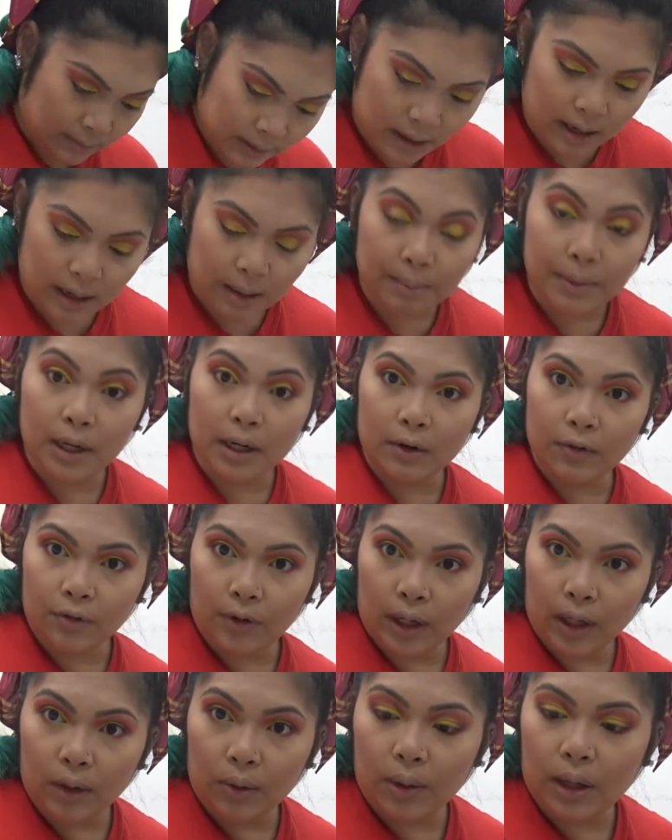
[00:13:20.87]
And I'm going to
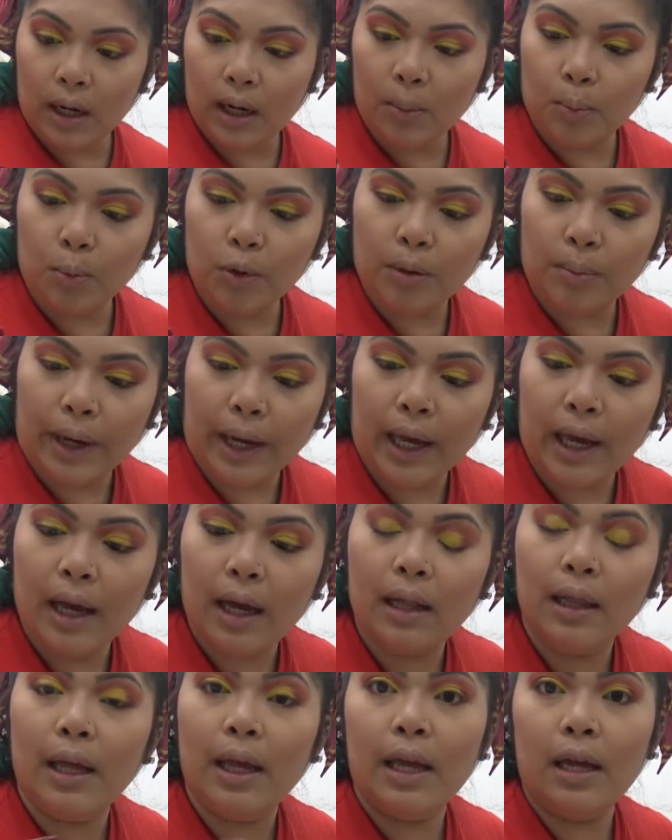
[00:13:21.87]
follow up with my
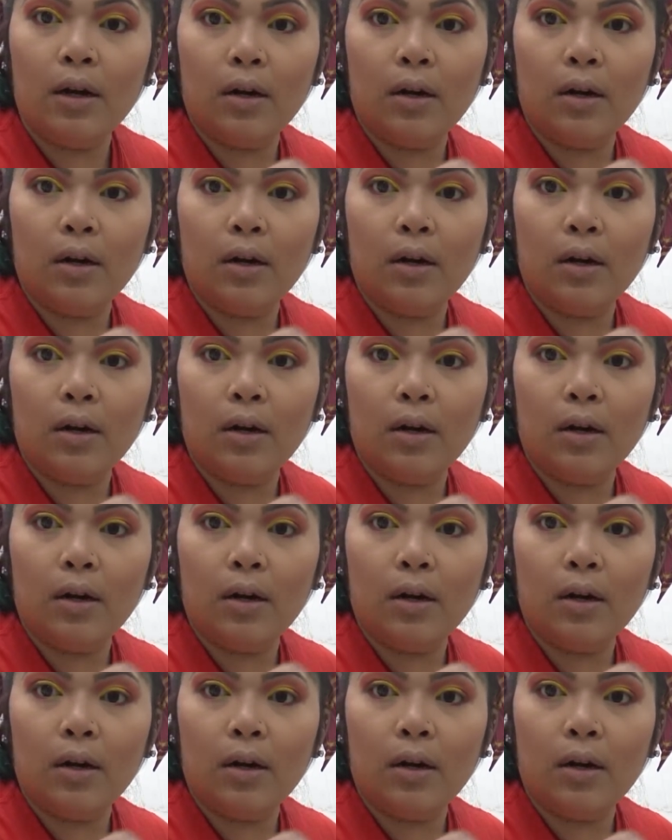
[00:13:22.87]
LA